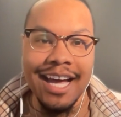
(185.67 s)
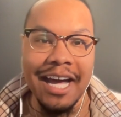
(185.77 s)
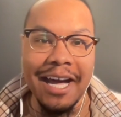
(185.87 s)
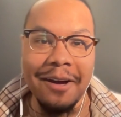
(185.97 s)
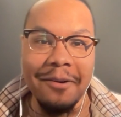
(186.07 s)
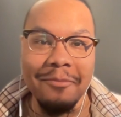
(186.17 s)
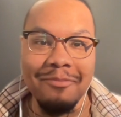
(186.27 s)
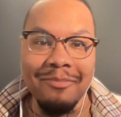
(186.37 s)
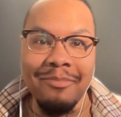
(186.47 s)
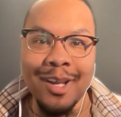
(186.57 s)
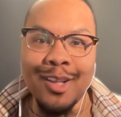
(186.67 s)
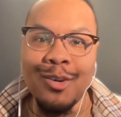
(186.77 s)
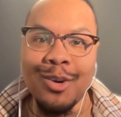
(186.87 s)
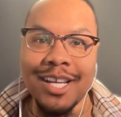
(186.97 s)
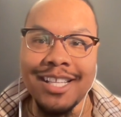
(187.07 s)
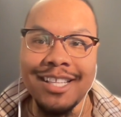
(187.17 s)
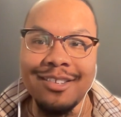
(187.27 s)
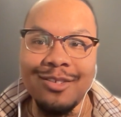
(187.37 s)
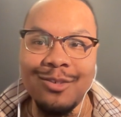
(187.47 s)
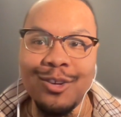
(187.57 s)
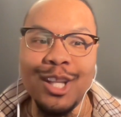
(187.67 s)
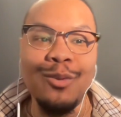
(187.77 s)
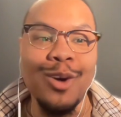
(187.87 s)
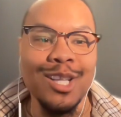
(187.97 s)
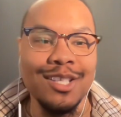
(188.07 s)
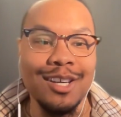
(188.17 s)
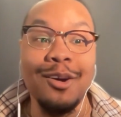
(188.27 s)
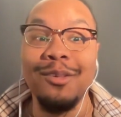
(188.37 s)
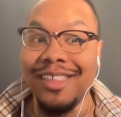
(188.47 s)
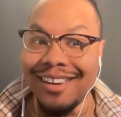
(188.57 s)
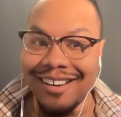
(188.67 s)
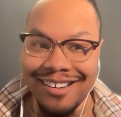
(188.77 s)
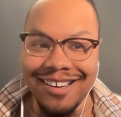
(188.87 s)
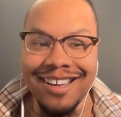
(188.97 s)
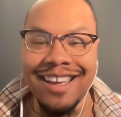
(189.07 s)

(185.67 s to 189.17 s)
But no one really wanted to go there.